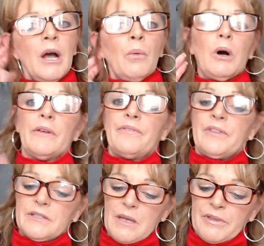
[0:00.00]
well, if
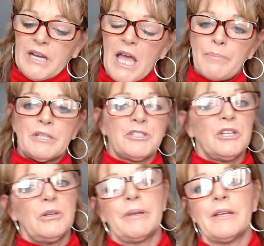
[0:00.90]
there's something happens to
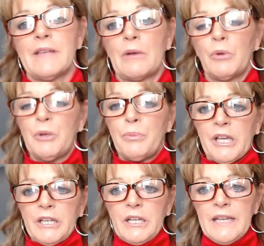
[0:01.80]
you, because then what are you
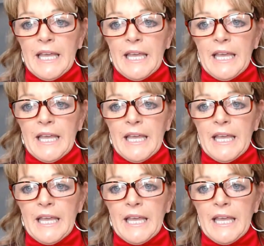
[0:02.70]
bringing in?